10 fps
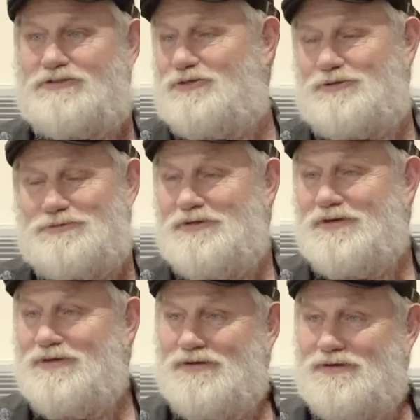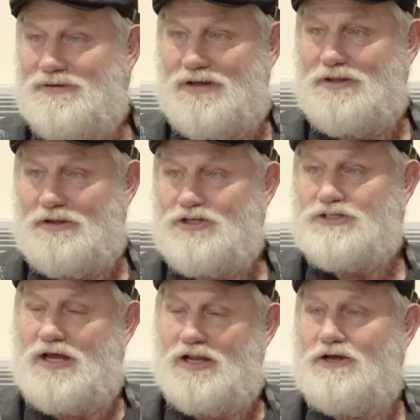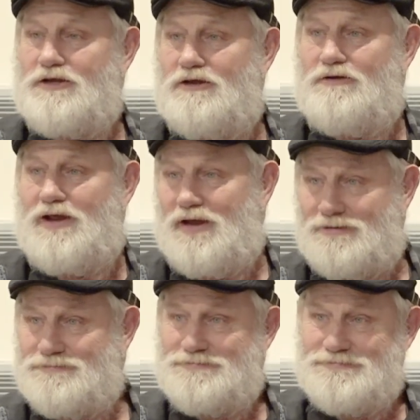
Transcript: so I just got lucky on that.